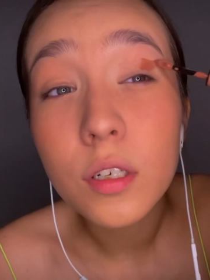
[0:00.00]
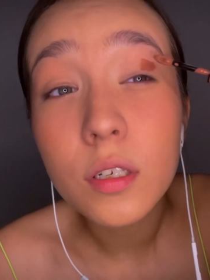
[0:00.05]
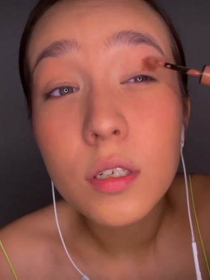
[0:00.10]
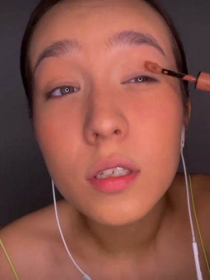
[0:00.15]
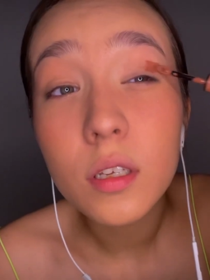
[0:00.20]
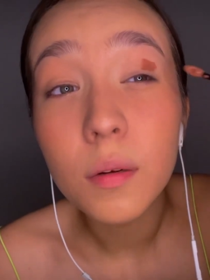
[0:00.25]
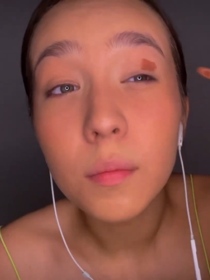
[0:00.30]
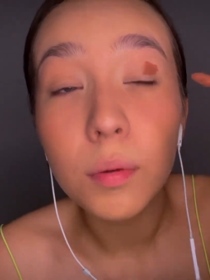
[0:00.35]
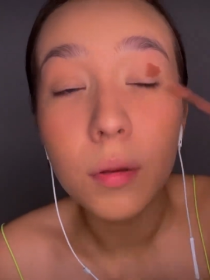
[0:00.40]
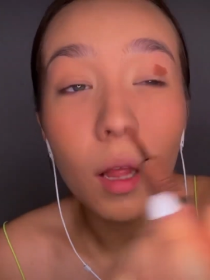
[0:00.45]

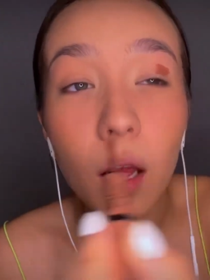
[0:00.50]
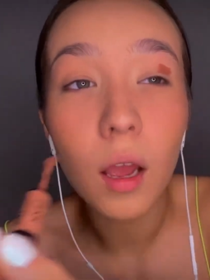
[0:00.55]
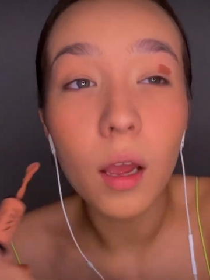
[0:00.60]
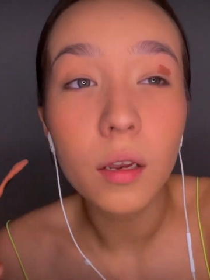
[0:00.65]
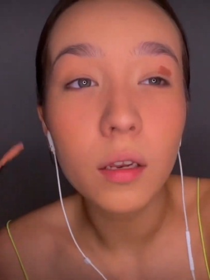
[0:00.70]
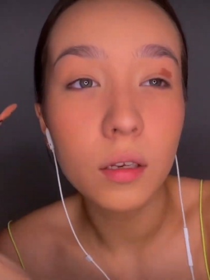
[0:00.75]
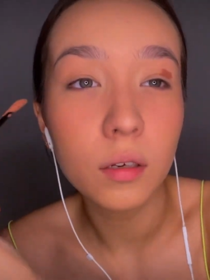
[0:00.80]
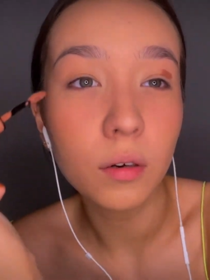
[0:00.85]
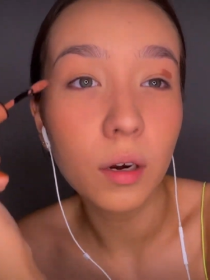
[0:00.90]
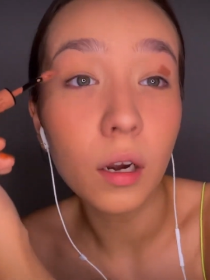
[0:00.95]
just applying
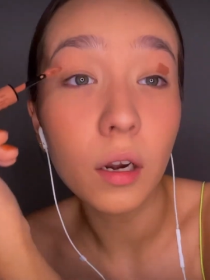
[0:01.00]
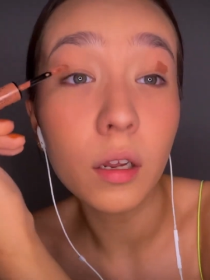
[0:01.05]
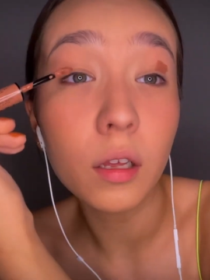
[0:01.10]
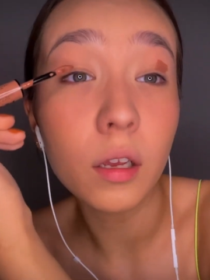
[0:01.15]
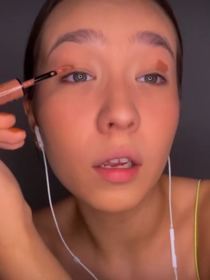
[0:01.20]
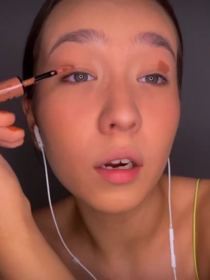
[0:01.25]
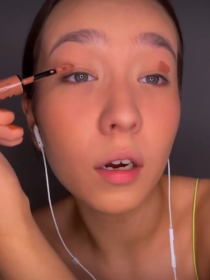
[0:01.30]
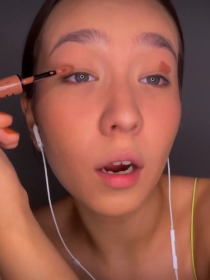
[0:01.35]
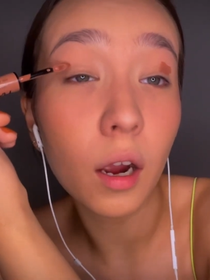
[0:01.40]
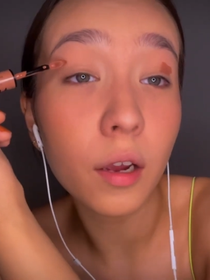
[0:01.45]
it right
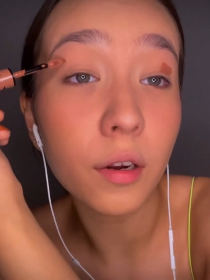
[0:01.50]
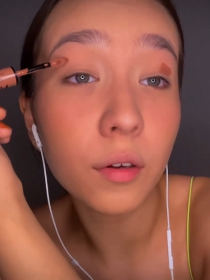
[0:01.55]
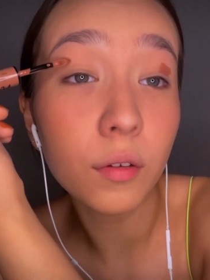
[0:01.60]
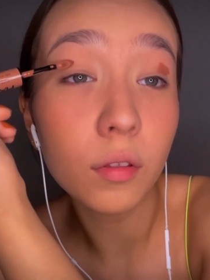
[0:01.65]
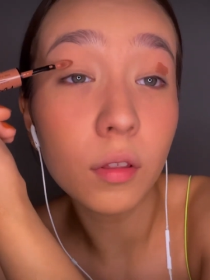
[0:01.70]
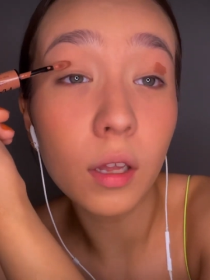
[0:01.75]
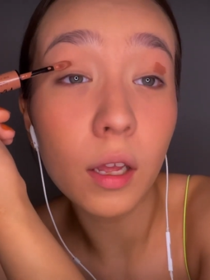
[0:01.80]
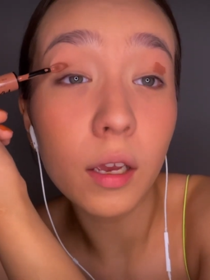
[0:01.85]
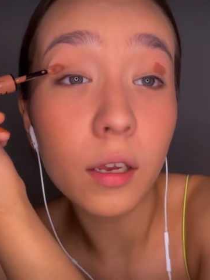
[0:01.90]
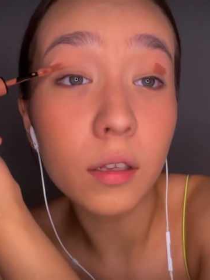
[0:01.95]
here. I
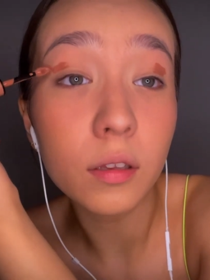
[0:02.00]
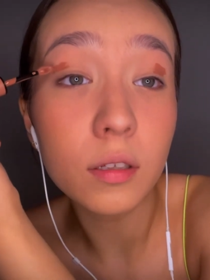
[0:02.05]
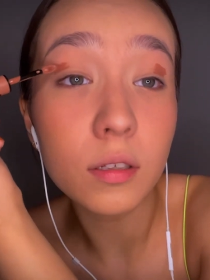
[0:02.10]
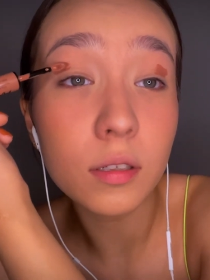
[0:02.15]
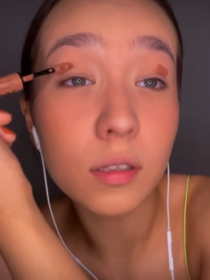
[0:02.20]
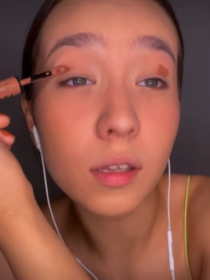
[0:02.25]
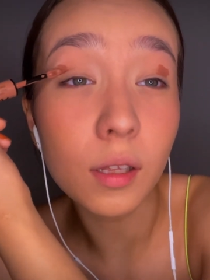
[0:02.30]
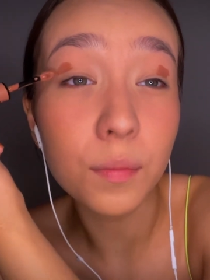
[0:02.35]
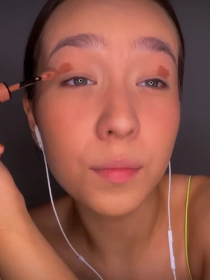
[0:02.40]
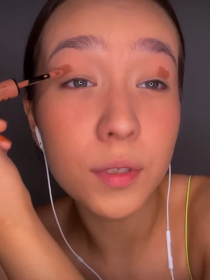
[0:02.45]
don't like this
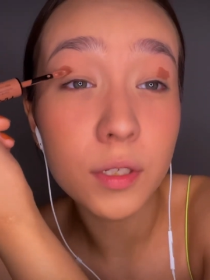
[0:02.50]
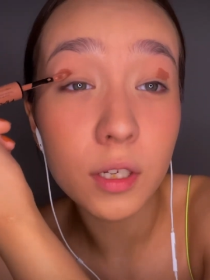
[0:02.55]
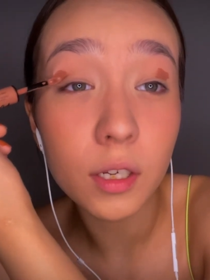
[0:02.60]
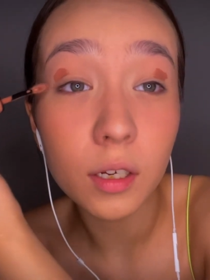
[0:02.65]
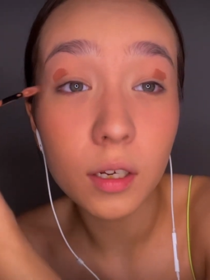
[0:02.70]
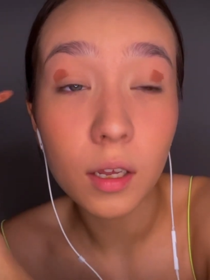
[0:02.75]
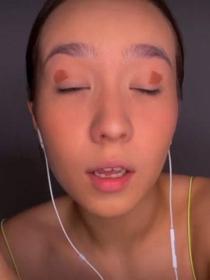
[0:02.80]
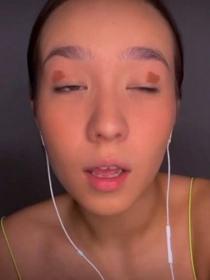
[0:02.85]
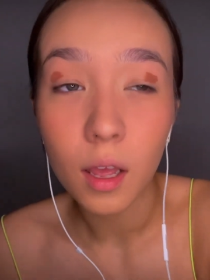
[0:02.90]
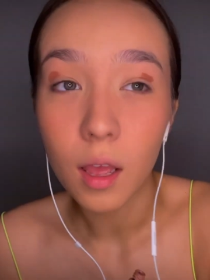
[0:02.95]
lipstick
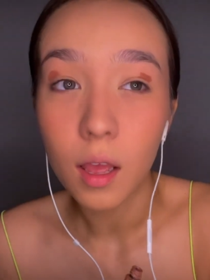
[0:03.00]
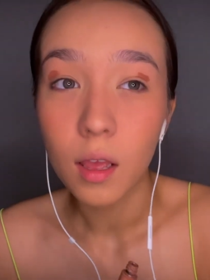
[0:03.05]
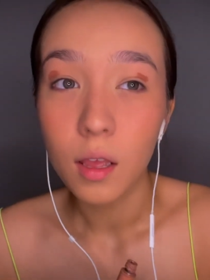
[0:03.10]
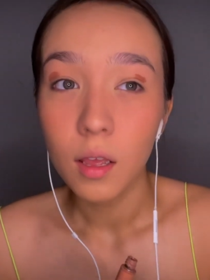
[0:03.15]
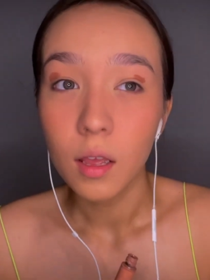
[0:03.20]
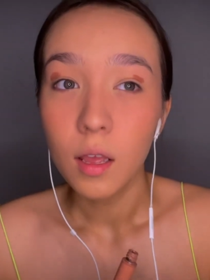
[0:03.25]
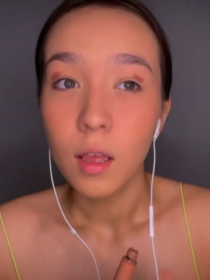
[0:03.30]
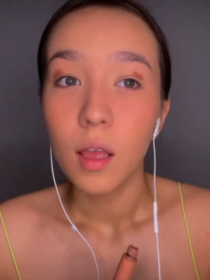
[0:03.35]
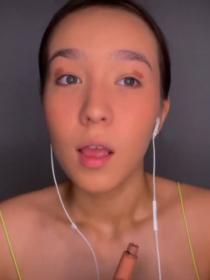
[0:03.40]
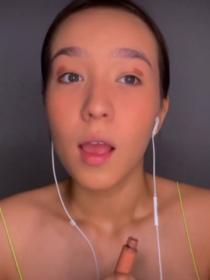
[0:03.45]

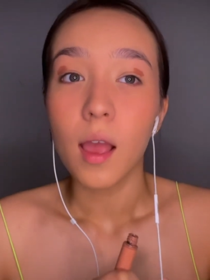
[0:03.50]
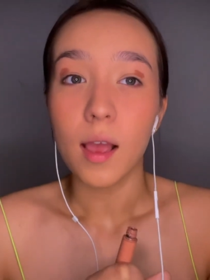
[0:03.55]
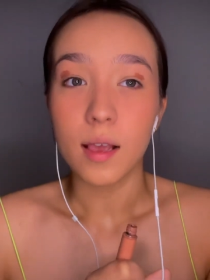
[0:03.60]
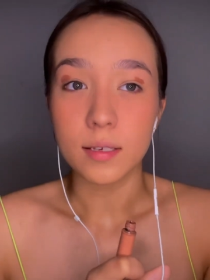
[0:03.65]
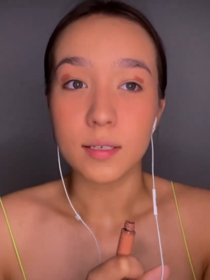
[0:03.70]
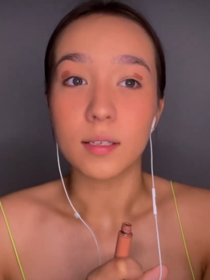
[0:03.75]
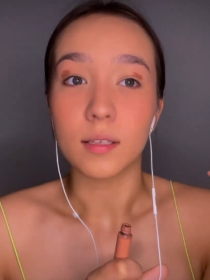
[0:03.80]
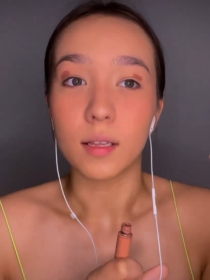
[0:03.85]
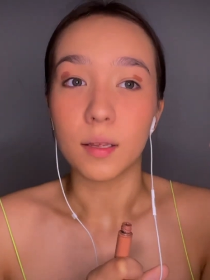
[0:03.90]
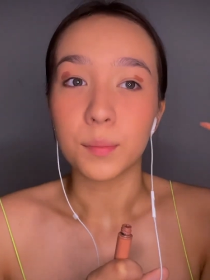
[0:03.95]

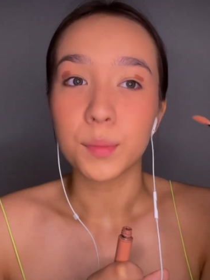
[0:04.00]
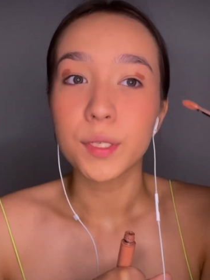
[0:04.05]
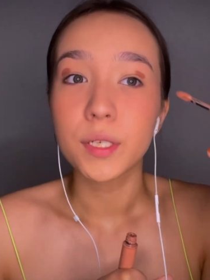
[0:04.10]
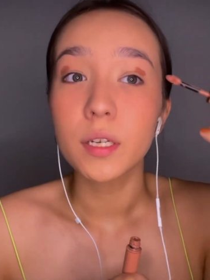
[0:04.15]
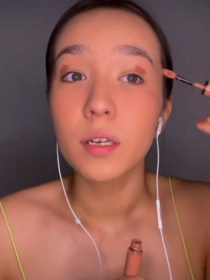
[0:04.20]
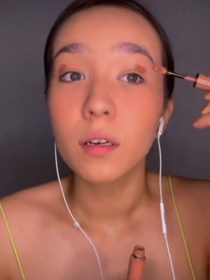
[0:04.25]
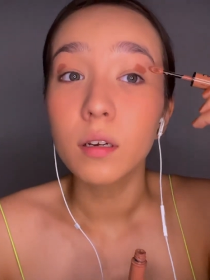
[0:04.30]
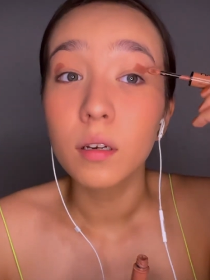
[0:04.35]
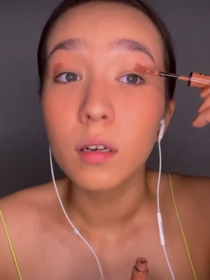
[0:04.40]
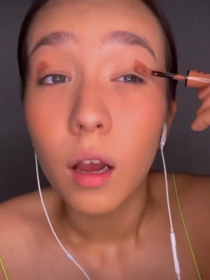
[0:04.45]
as
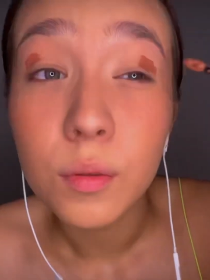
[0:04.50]
lipstick.